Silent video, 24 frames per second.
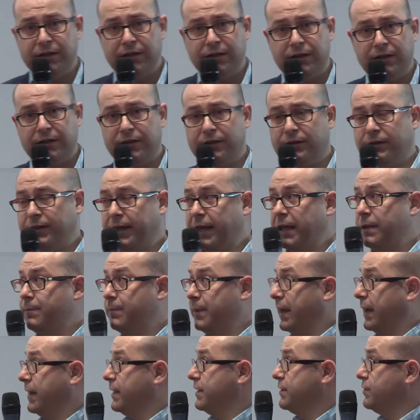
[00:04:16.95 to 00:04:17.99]

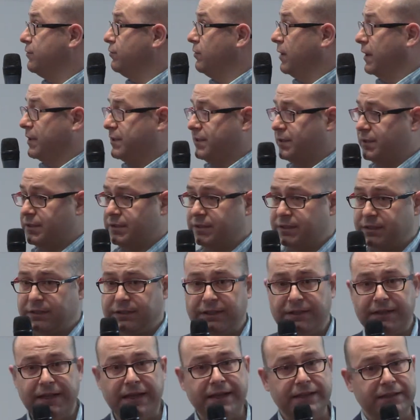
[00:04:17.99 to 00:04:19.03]
APIs to access
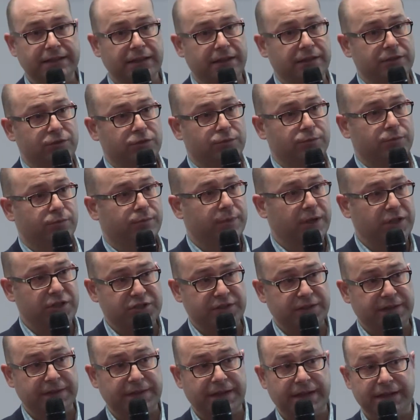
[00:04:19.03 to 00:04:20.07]
the data and to
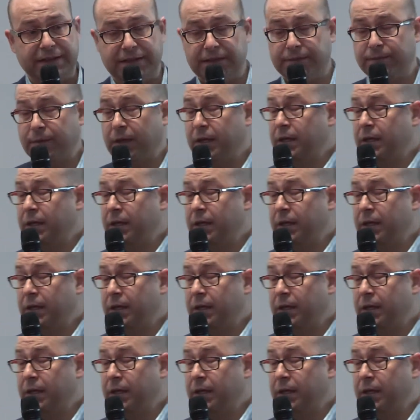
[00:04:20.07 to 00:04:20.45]
manage the data.